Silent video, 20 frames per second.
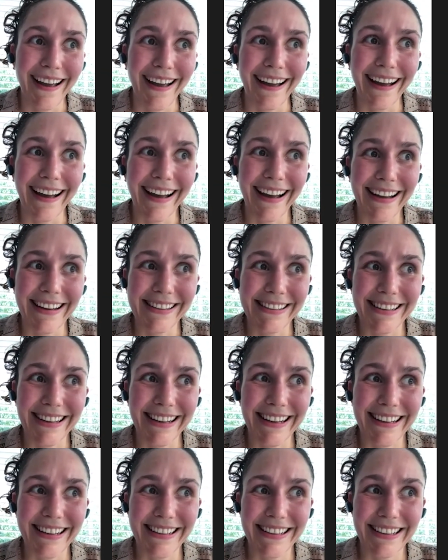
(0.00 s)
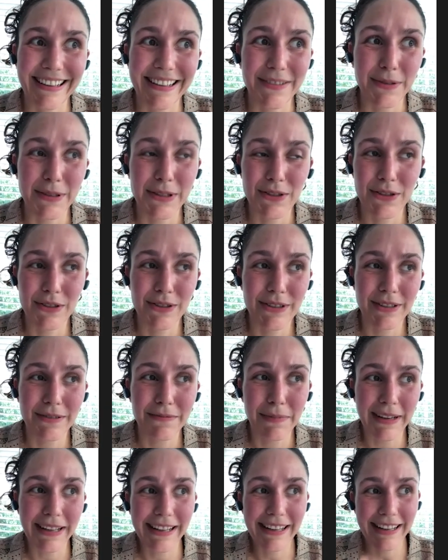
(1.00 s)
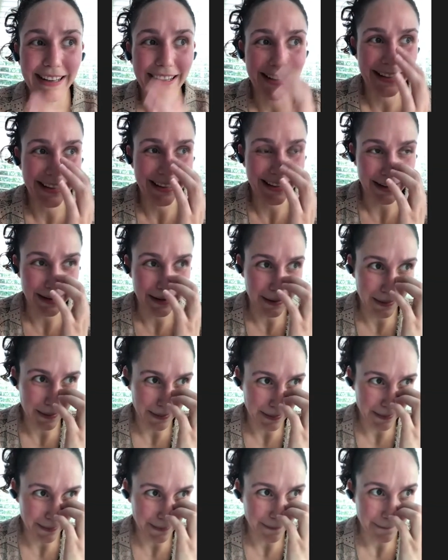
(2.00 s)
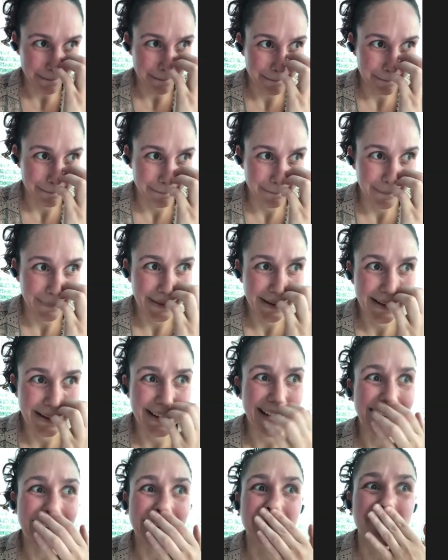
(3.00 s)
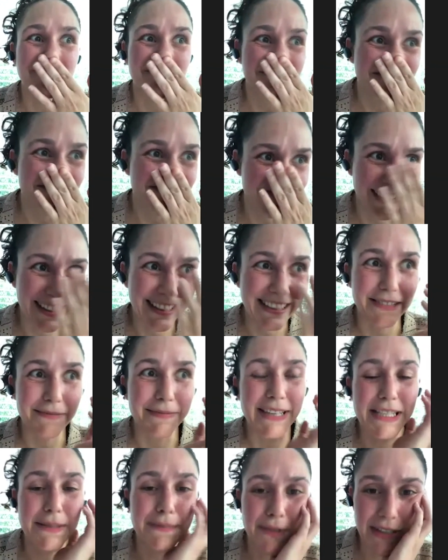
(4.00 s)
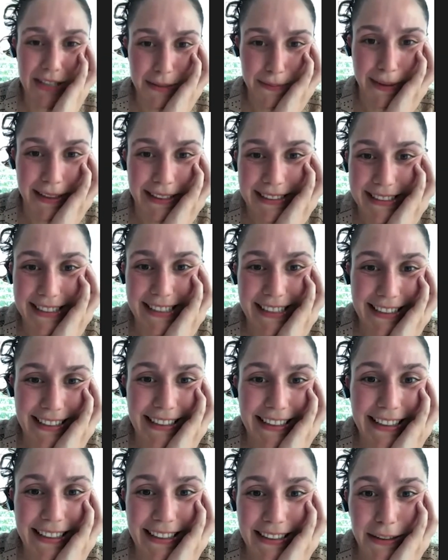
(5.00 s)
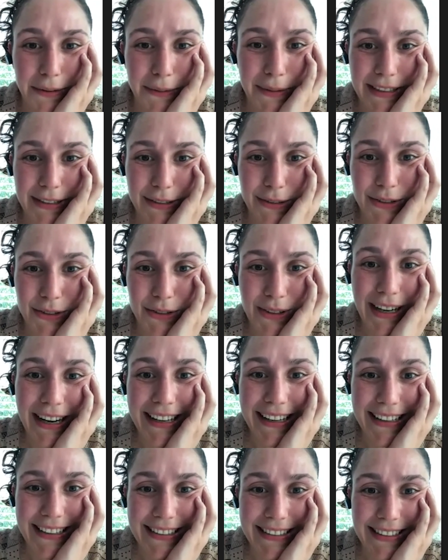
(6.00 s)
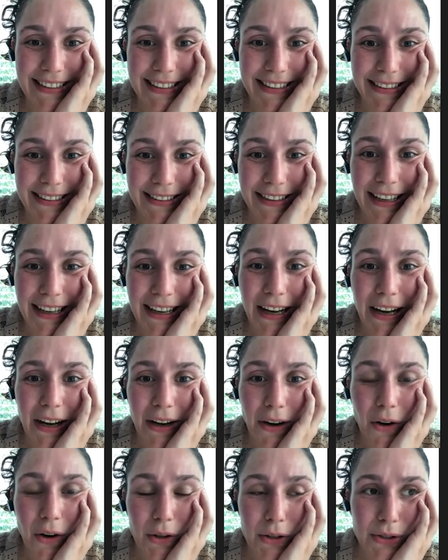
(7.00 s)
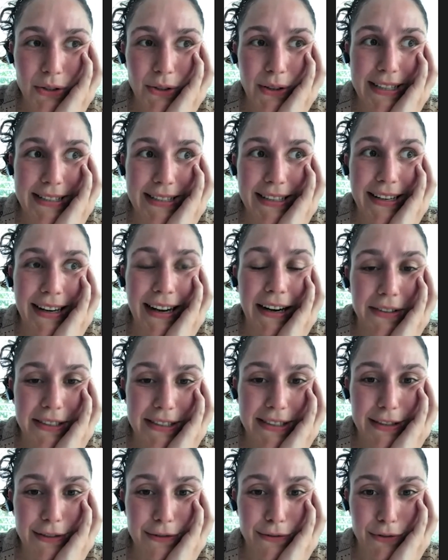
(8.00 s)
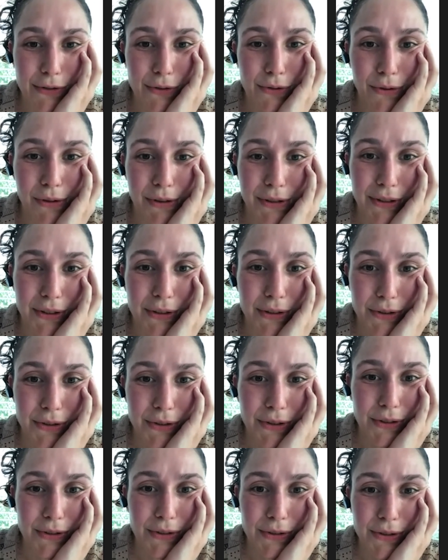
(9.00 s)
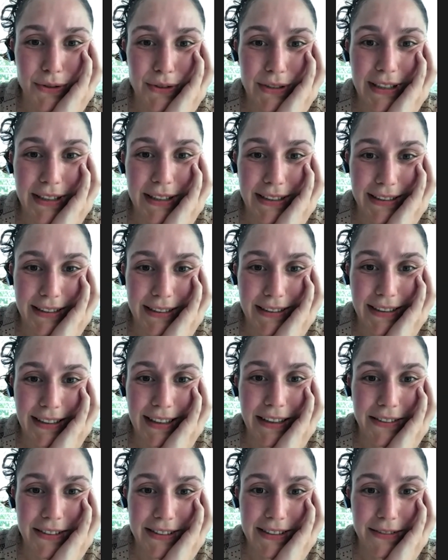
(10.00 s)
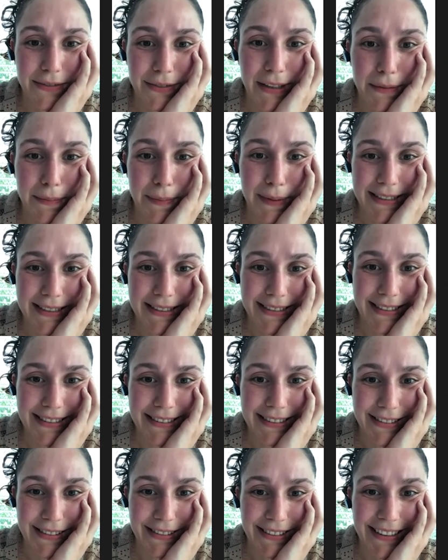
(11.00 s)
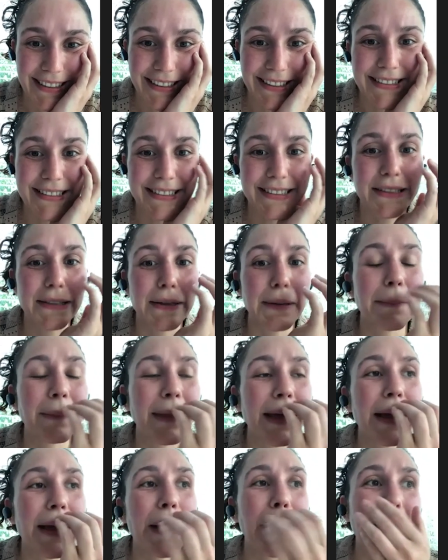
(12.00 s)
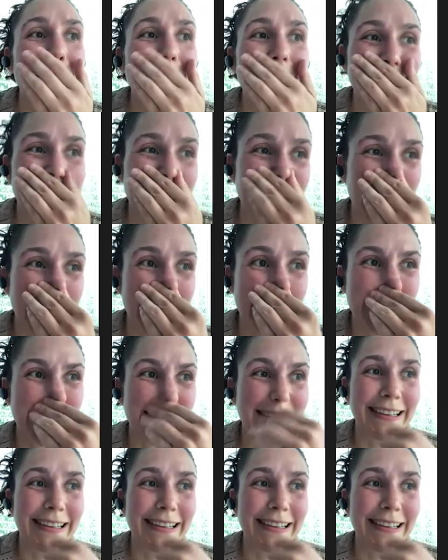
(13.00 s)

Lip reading: and I was just completely, yeah, mesmerized by the technique, and I wanted to try it also as a narrative tool. So to see the narrative capacities and that